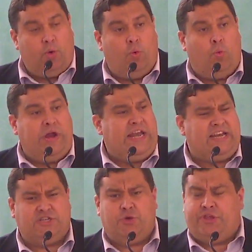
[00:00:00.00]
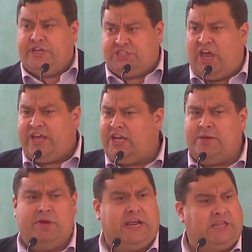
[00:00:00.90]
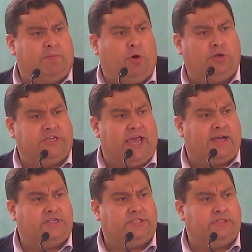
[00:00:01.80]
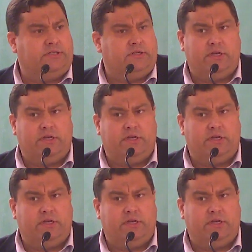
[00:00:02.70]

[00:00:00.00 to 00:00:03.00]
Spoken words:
We need to do things like eliminate the poll tax.